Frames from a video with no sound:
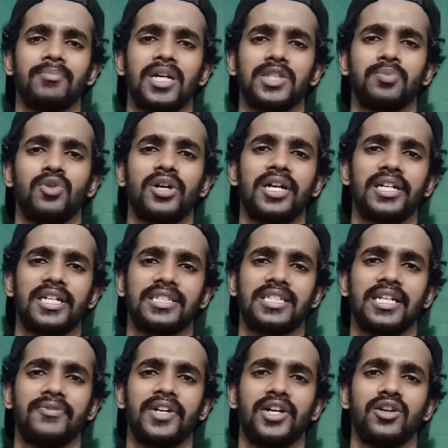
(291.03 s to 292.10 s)
much more
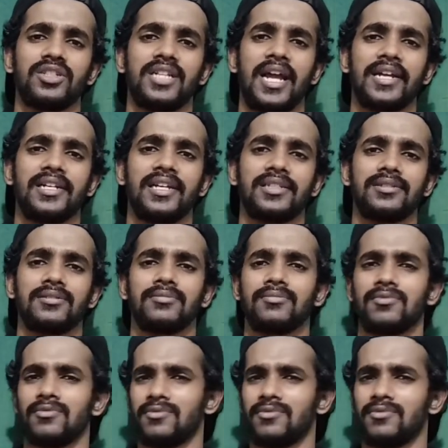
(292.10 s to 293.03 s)
interesting videos like this.